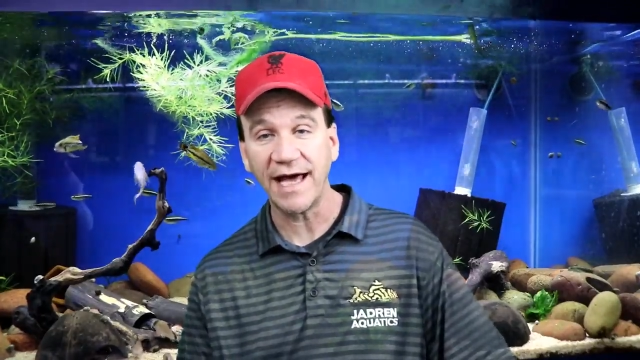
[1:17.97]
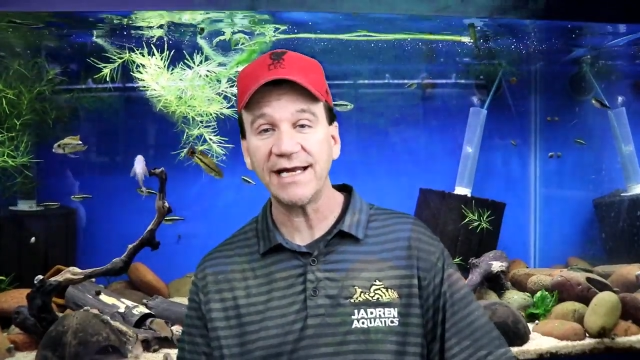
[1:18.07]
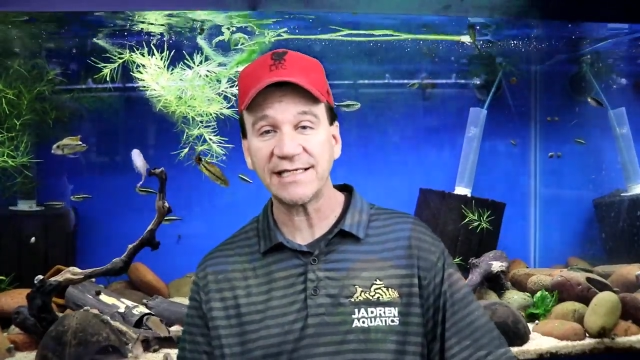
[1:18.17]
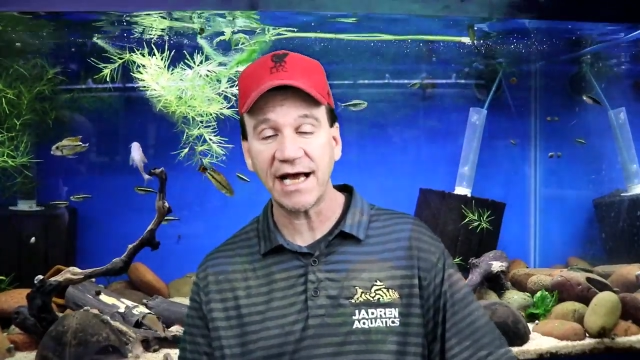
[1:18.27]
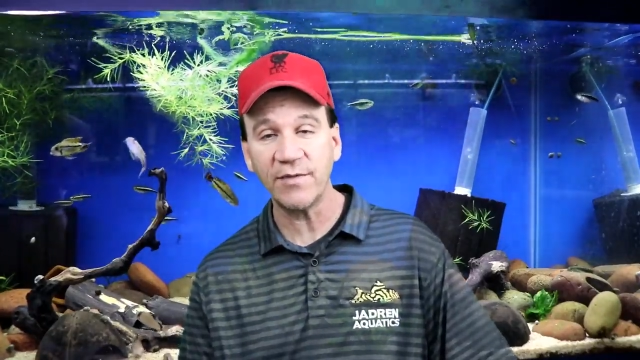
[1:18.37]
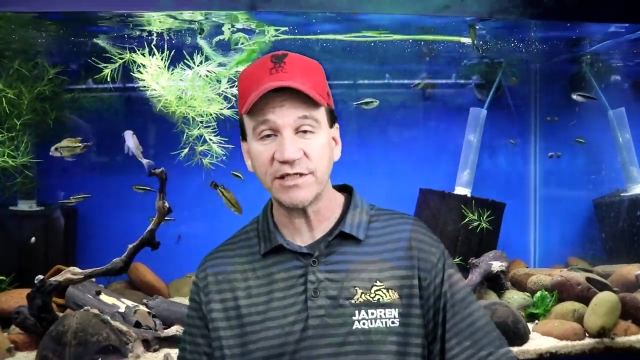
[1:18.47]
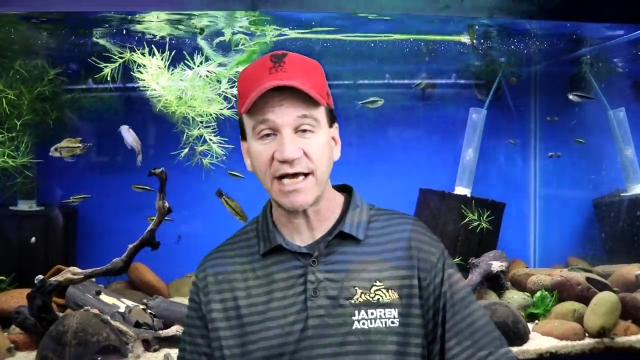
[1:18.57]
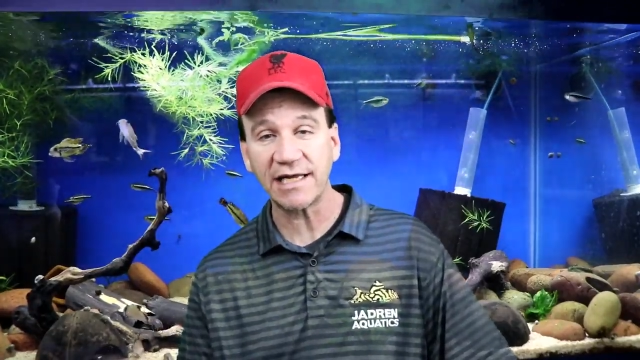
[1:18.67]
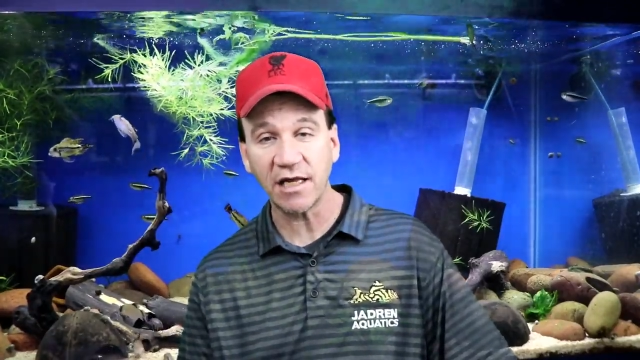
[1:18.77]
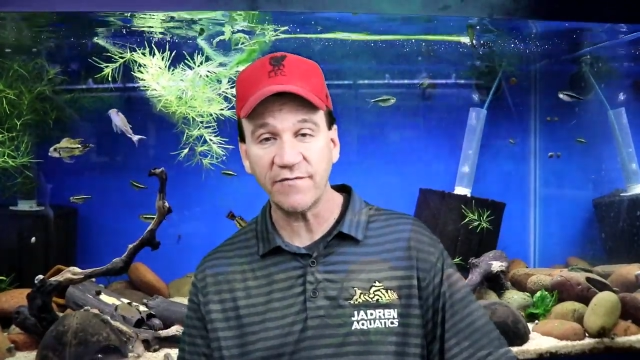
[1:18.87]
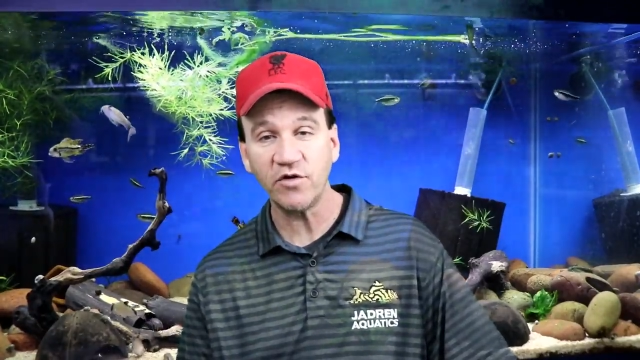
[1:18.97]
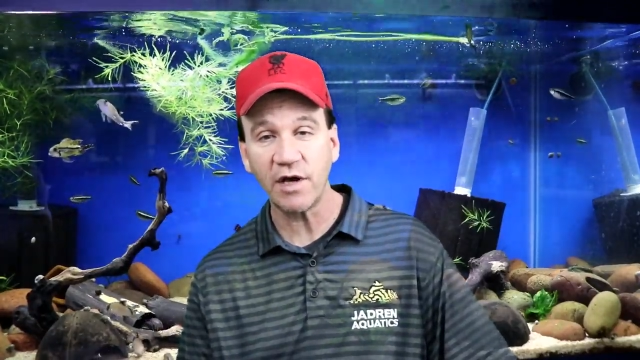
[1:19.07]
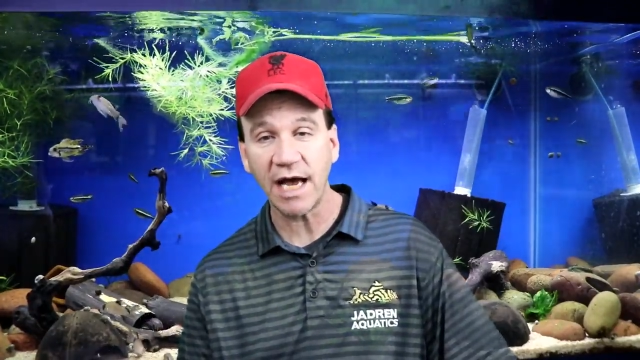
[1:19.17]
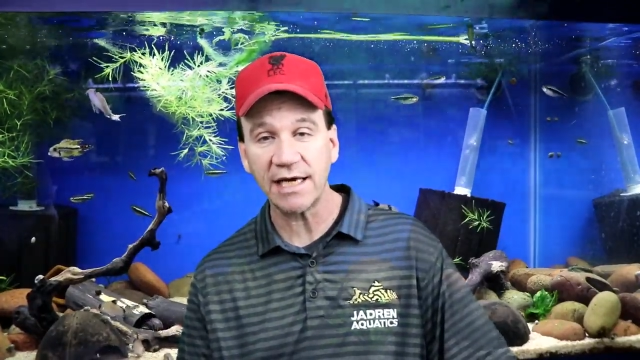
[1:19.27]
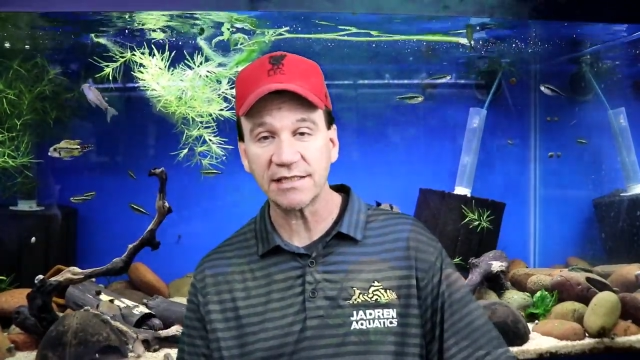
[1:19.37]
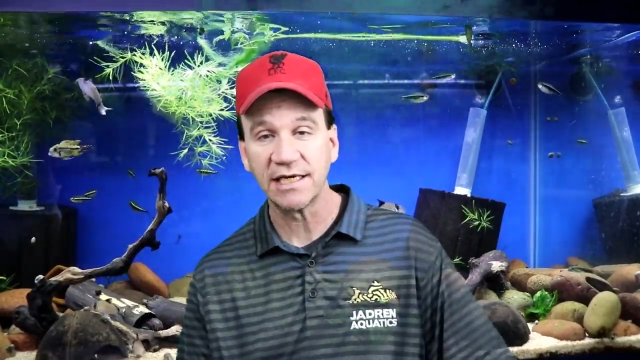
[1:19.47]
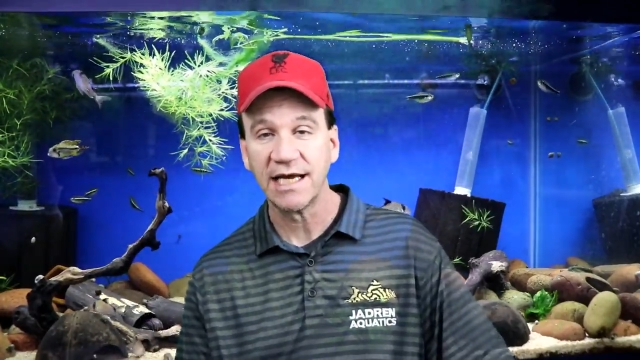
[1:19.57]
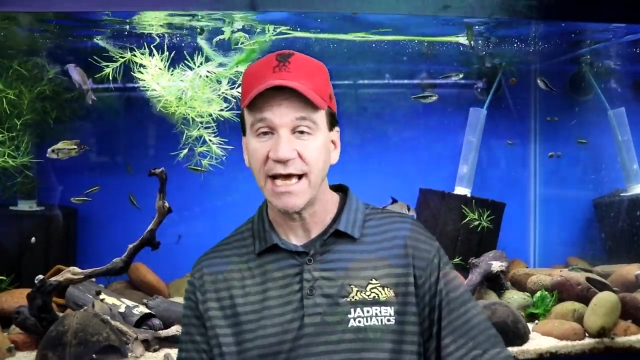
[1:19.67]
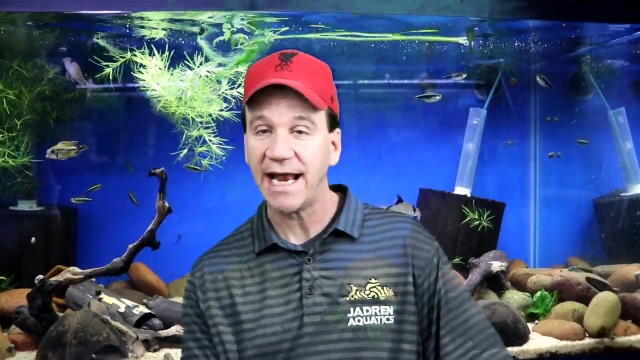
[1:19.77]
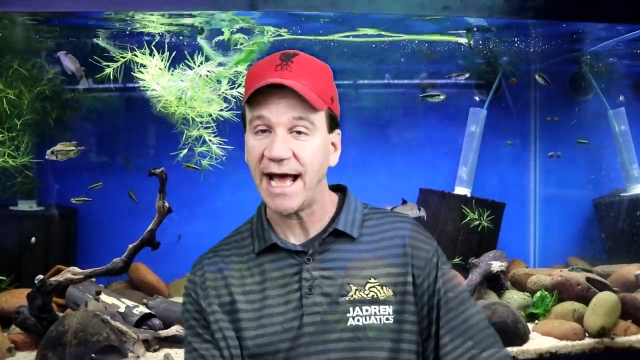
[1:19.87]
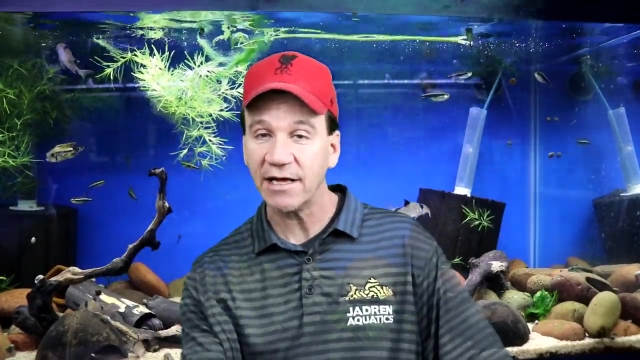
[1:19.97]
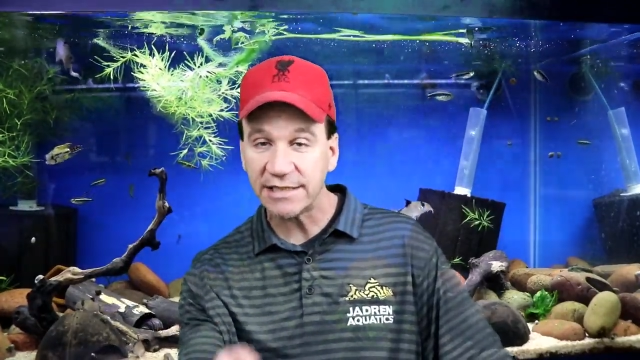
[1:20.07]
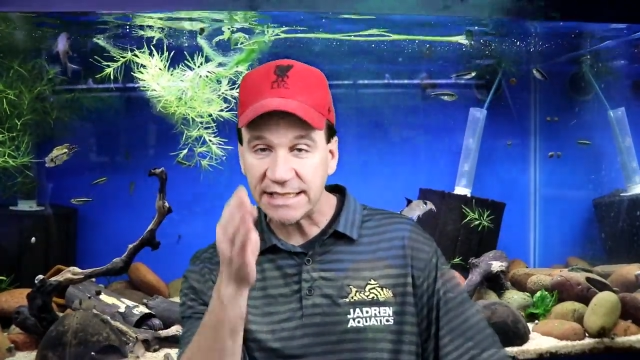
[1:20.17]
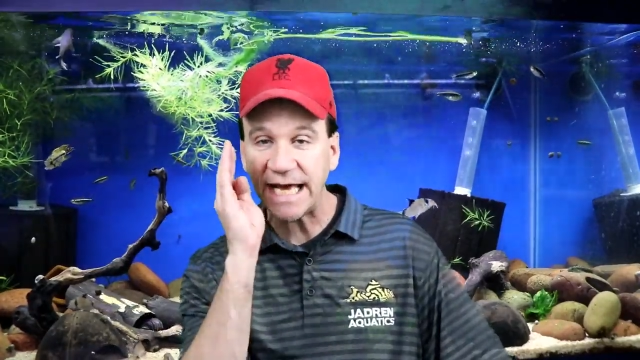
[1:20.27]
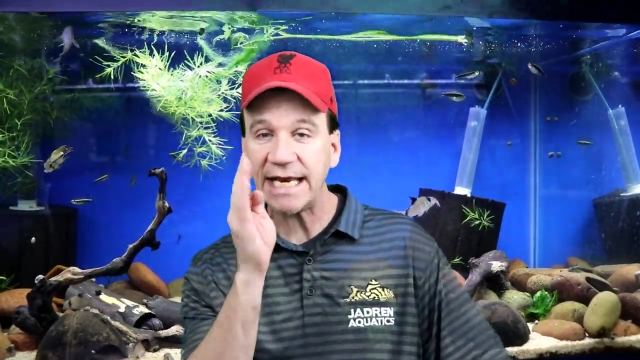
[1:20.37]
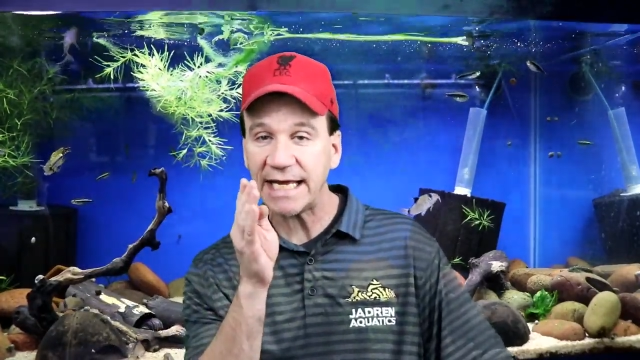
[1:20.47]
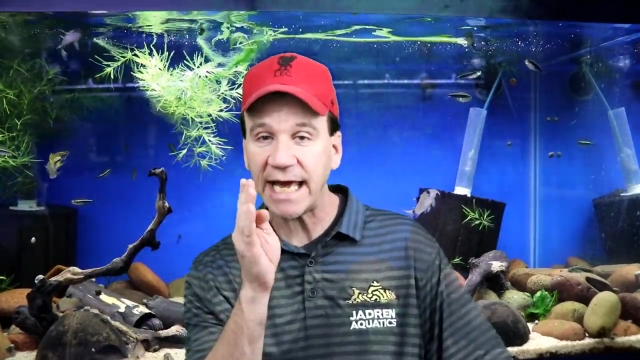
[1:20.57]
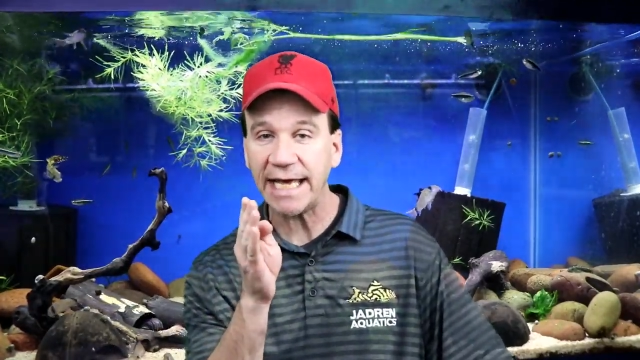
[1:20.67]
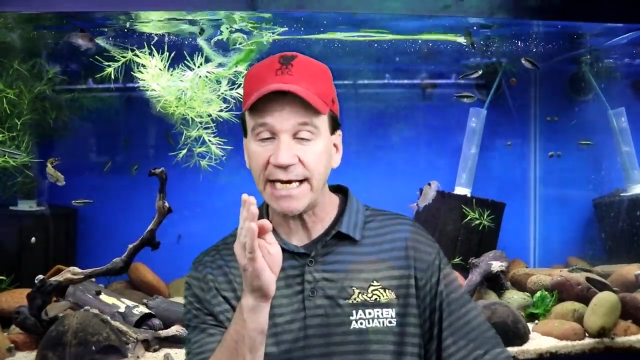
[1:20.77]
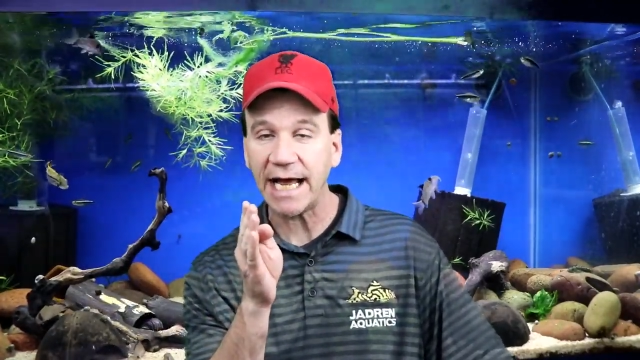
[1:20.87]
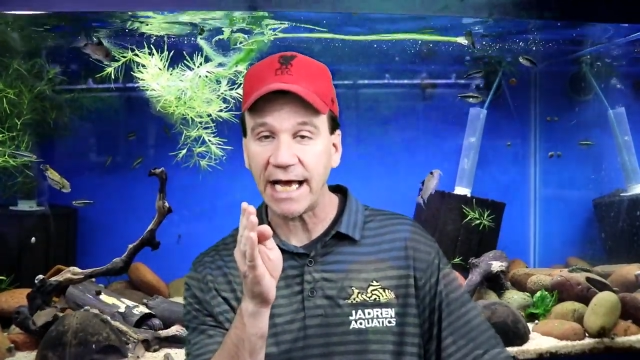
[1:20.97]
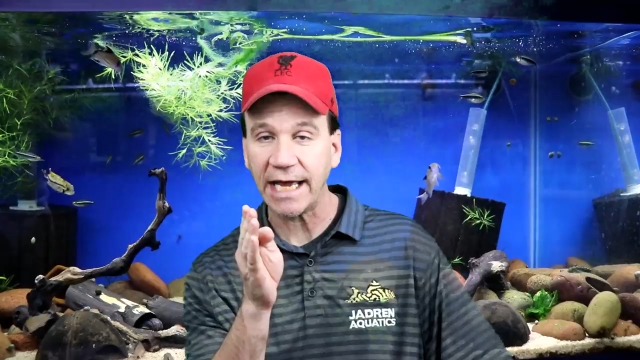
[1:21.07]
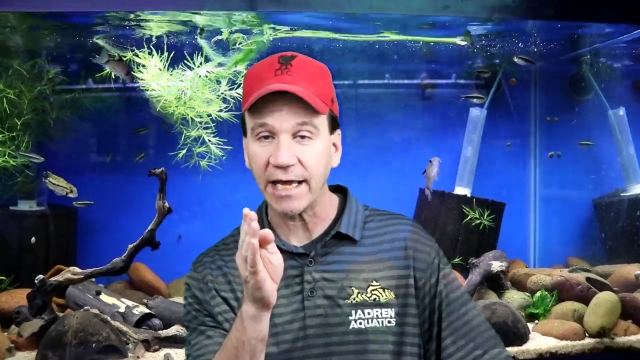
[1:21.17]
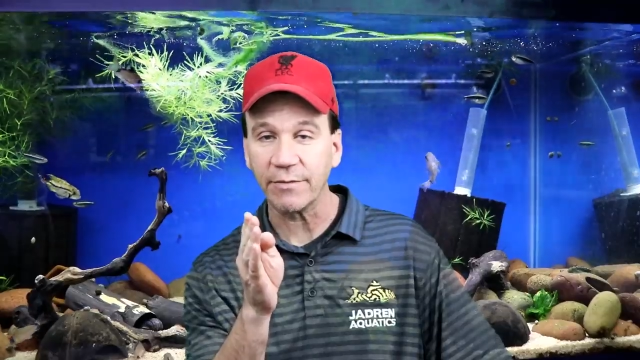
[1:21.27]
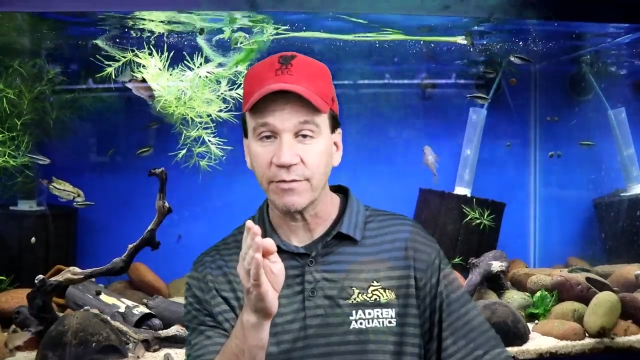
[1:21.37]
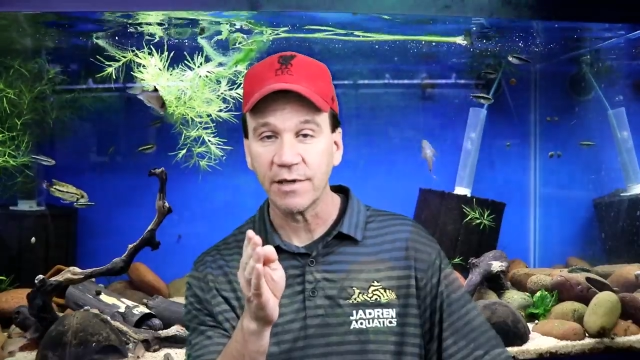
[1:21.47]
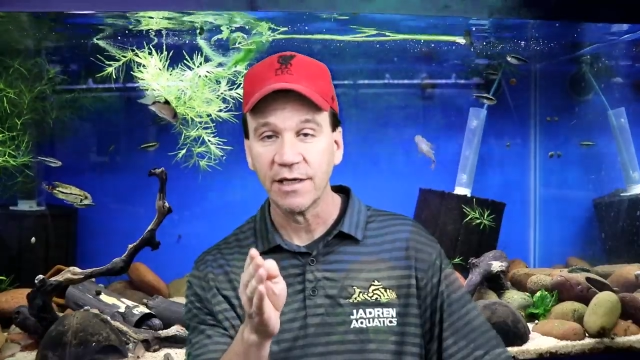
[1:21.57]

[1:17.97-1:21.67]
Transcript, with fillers: That is how much I love you guys and how dedicated I am